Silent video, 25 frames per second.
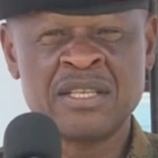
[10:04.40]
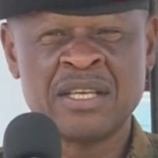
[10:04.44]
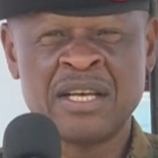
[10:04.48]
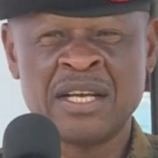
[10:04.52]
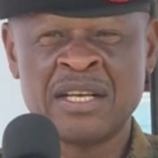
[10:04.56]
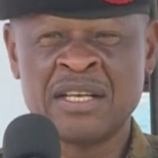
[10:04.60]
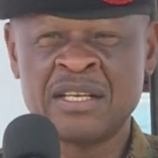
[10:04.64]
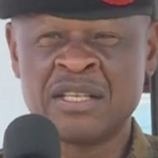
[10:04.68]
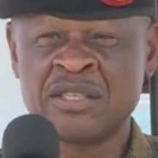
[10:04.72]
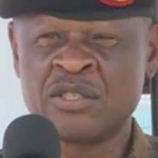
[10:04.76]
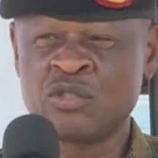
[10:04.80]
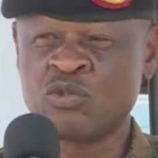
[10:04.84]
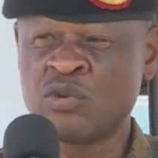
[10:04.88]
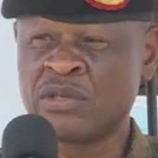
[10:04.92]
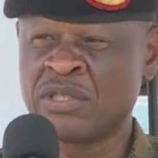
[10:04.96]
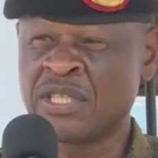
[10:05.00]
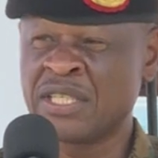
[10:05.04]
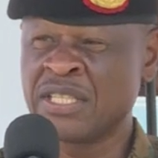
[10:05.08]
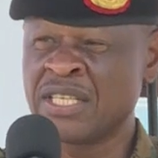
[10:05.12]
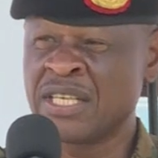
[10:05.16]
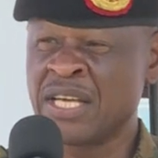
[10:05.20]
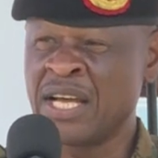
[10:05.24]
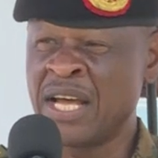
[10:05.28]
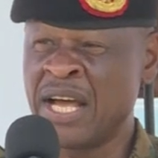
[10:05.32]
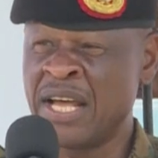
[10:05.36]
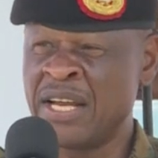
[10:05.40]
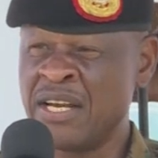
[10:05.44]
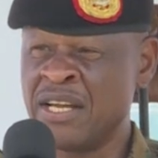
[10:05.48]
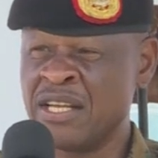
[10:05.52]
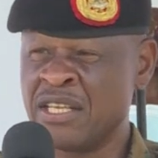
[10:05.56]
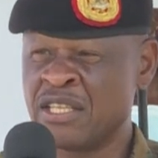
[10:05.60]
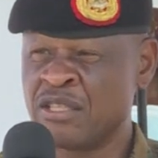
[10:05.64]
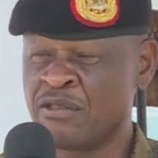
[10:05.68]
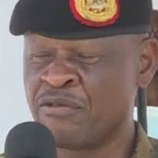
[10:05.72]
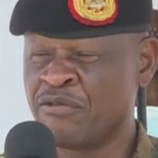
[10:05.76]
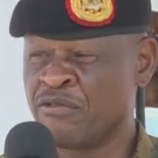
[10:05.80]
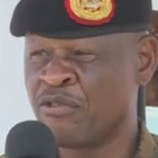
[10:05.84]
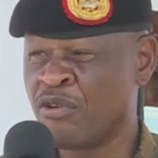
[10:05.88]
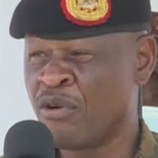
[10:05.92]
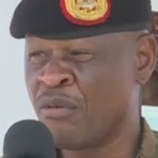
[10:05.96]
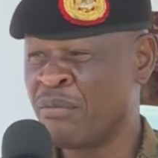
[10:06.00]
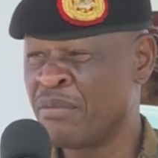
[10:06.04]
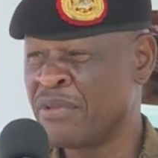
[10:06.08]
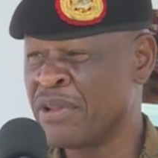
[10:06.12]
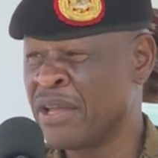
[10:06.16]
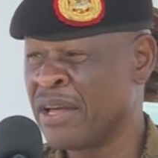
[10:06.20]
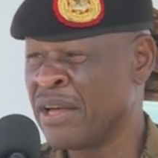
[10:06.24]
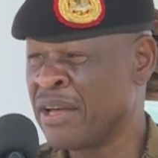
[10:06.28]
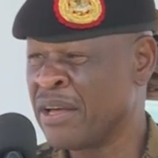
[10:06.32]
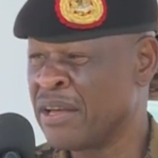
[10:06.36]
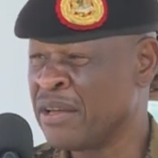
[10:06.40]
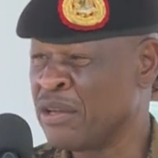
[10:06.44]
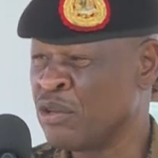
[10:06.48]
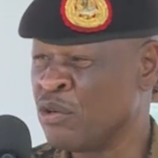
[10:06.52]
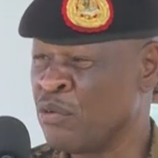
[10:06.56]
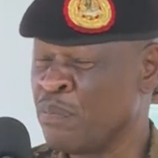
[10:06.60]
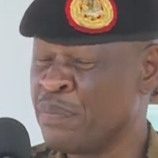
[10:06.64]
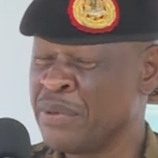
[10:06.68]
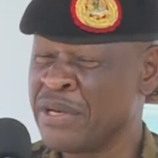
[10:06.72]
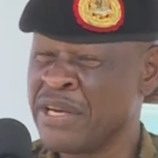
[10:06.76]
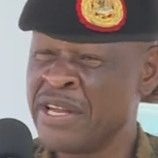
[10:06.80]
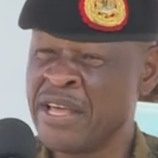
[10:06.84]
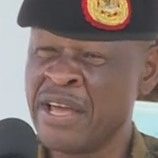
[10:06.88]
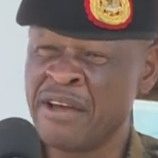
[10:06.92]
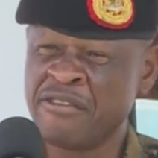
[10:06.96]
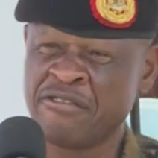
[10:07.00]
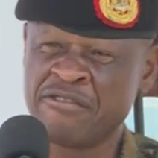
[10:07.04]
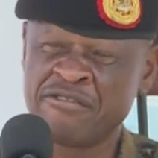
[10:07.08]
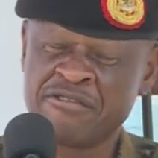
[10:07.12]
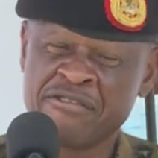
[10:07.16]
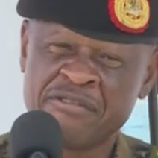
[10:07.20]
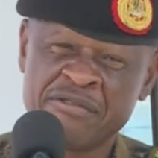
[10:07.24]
and strategic guidance from the UPDF,